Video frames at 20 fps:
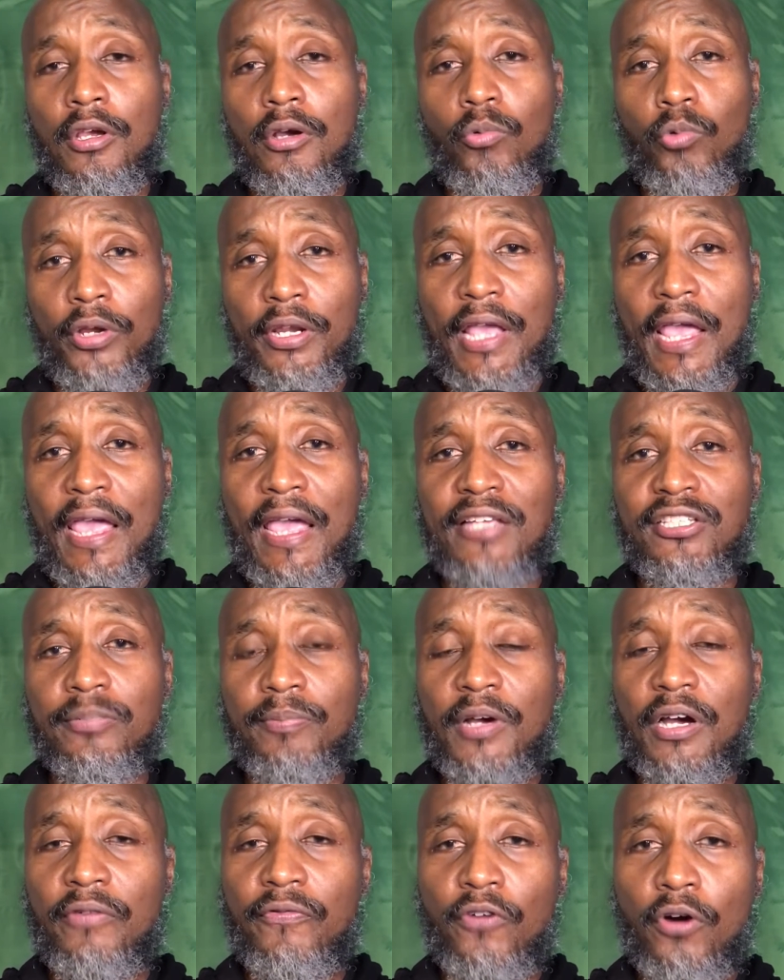When asked
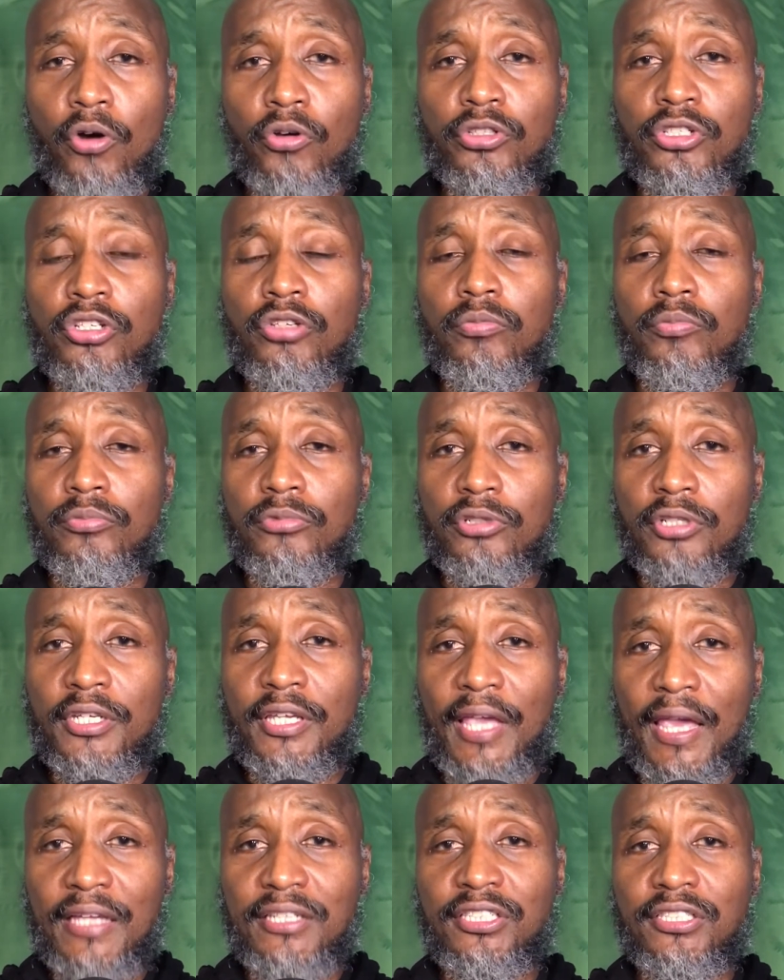about Vogel's
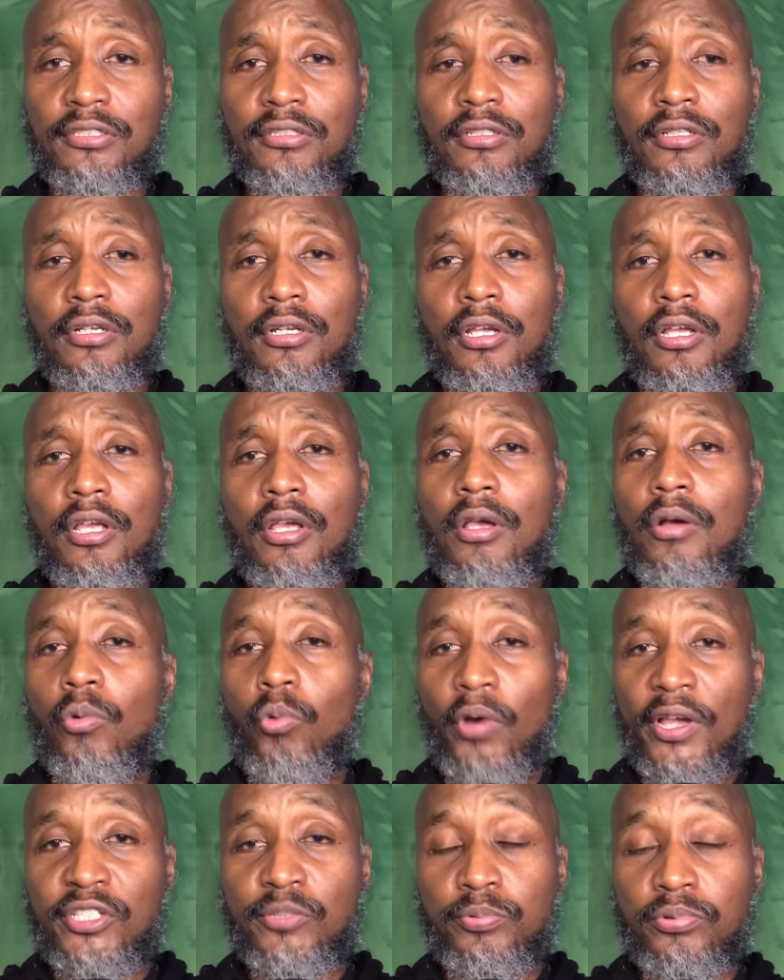communication,
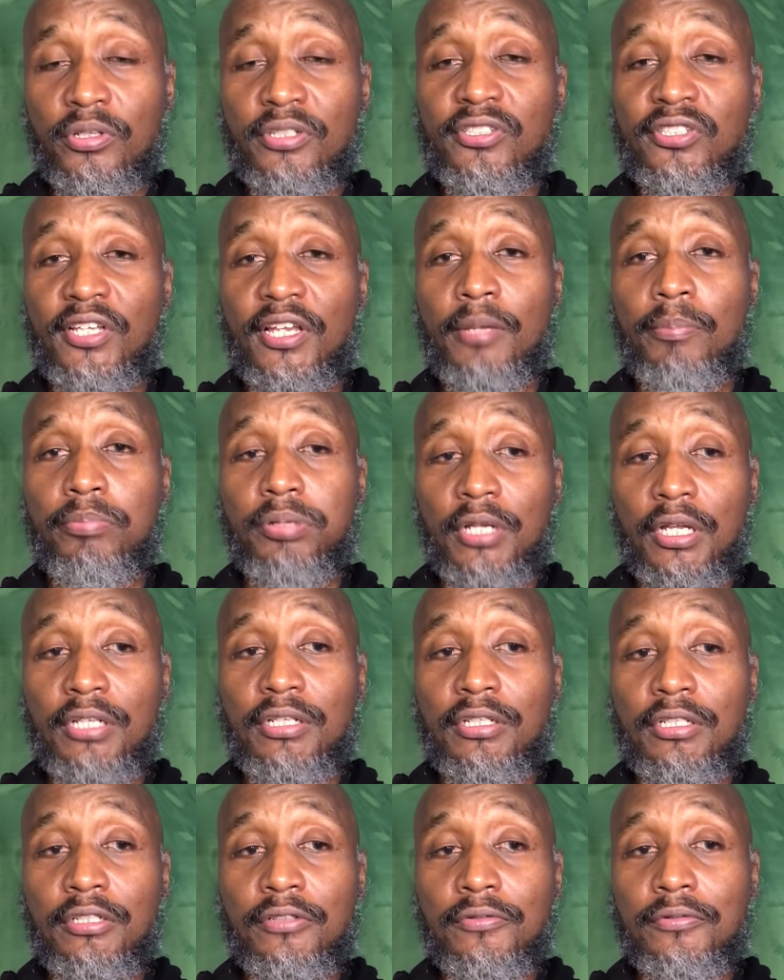Westbrook said
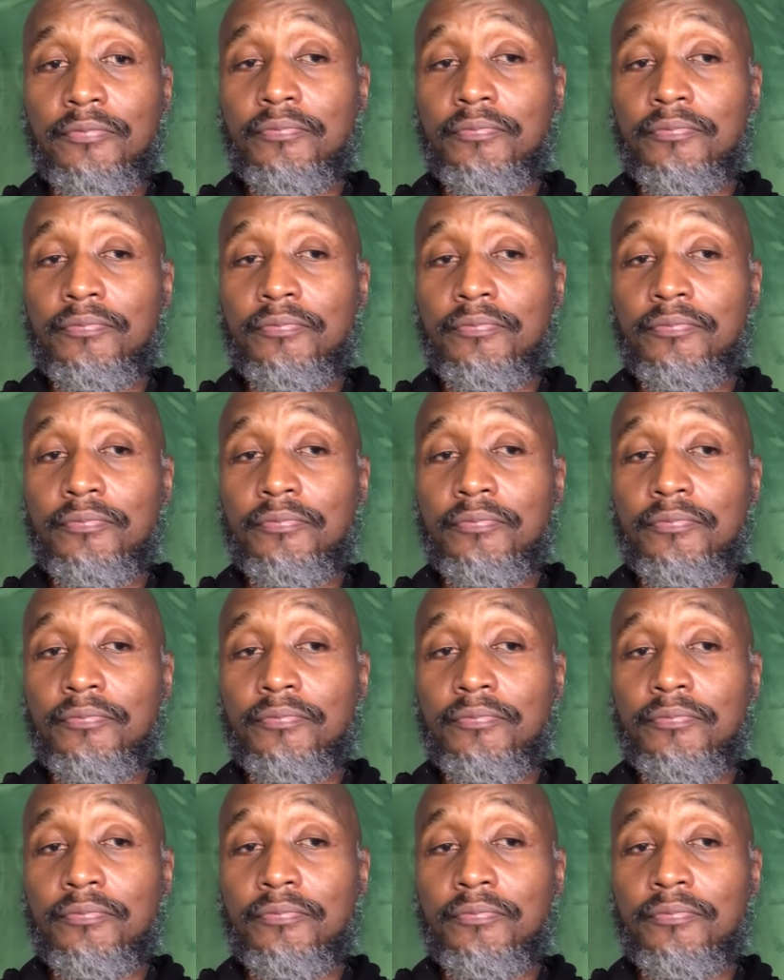bluntly,